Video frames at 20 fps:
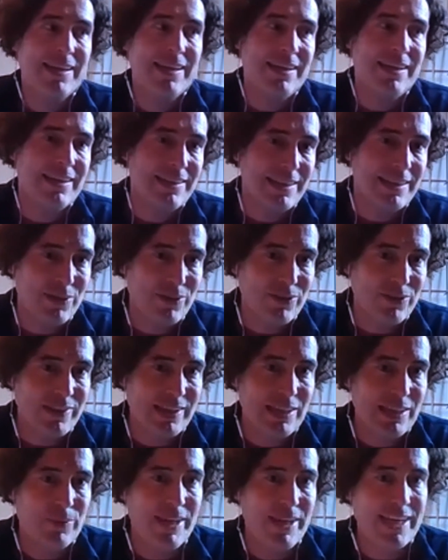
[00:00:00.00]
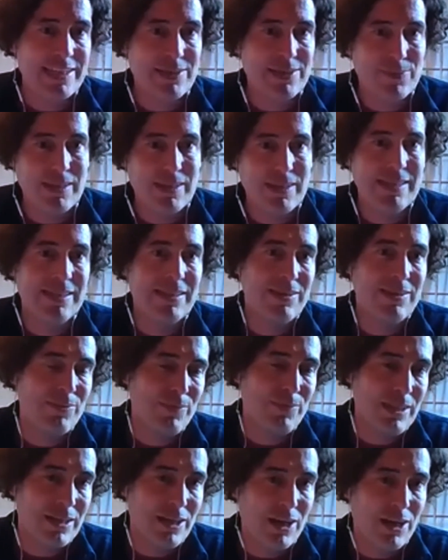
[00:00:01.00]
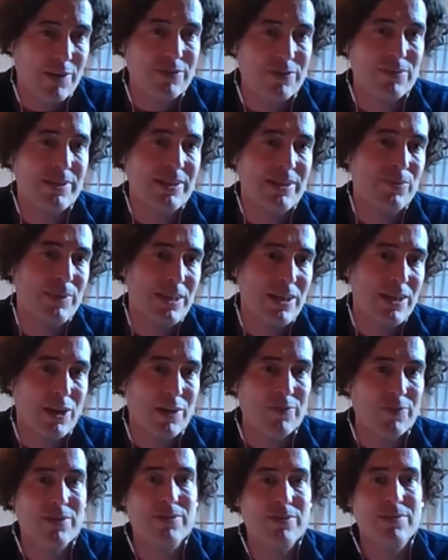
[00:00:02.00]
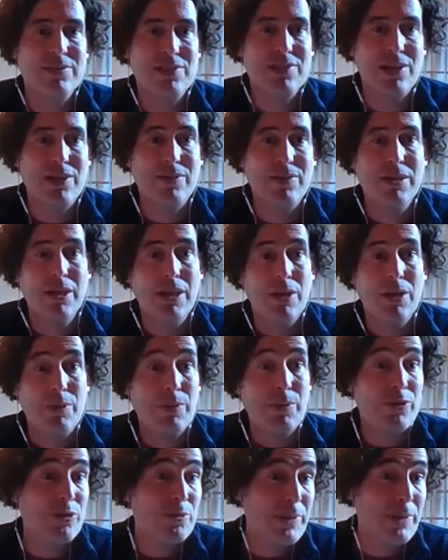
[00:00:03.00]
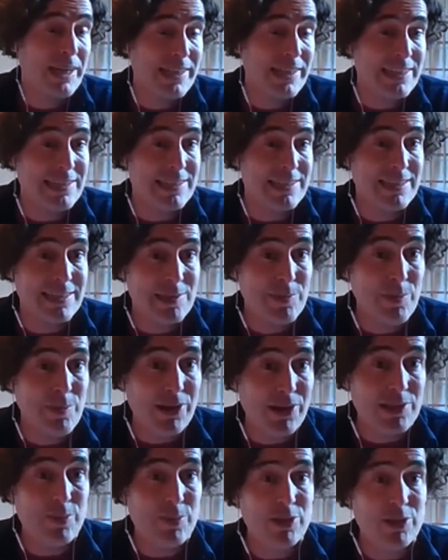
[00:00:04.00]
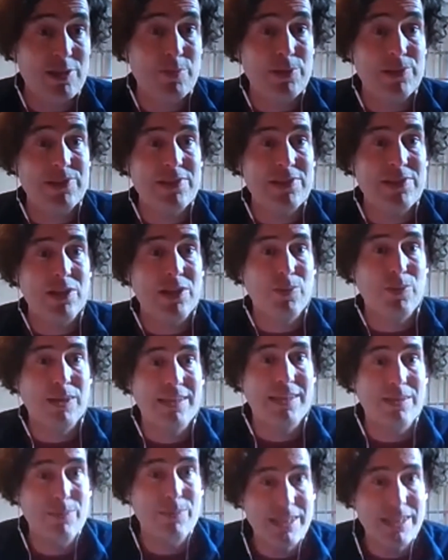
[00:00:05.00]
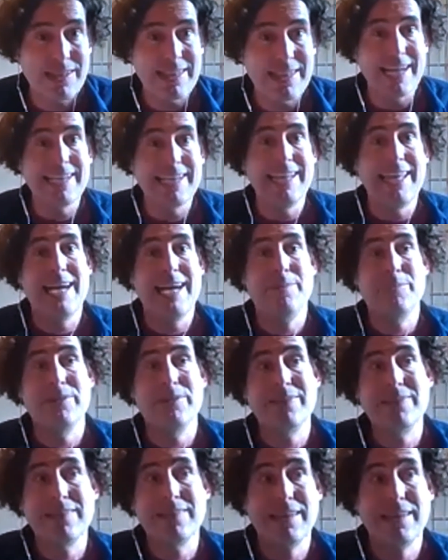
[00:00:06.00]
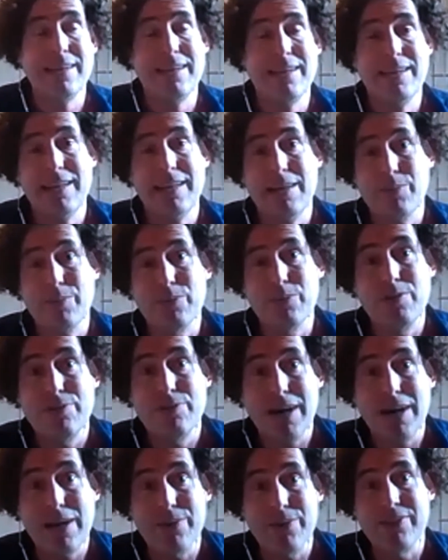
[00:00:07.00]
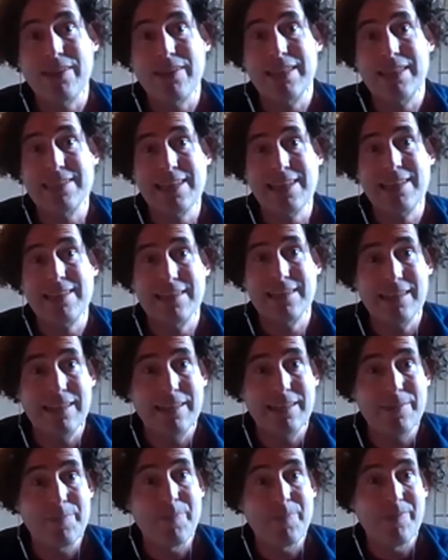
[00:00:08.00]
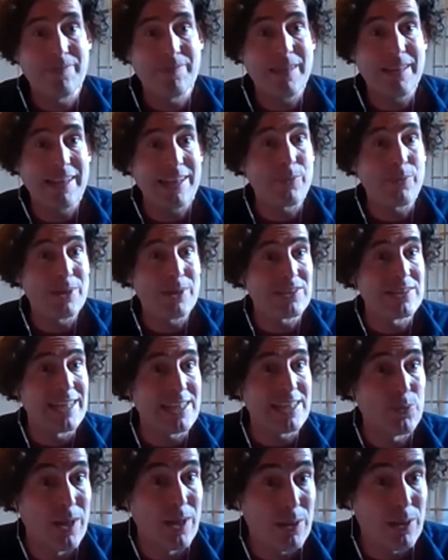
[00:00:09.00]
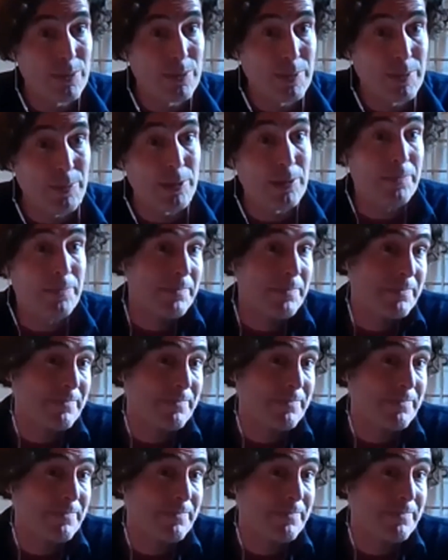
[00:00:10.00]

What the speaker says: that to continue next week, the week after, and the week after. So we want to make it as small as possible. Start with a tiny habit, and what we found is that that resonates well with people.